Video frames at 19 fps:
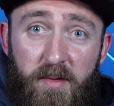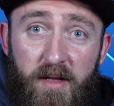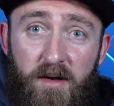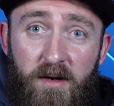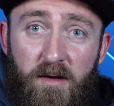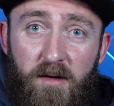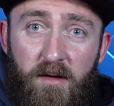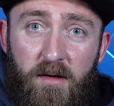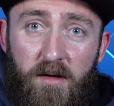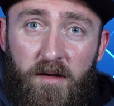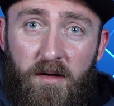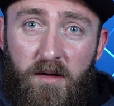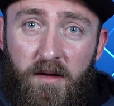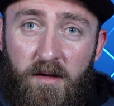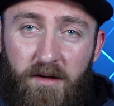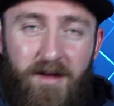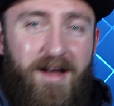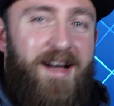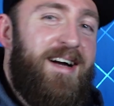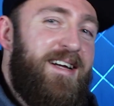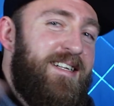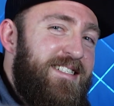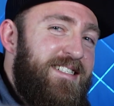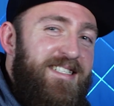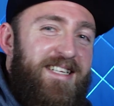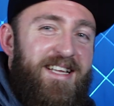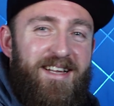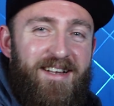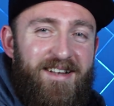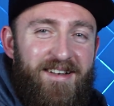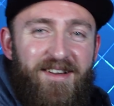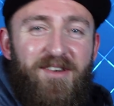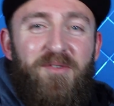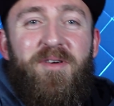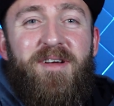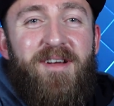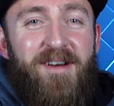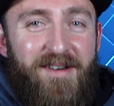it? Haha, just kidding.
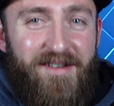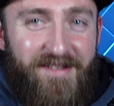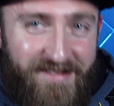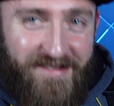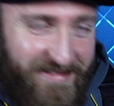Here we go.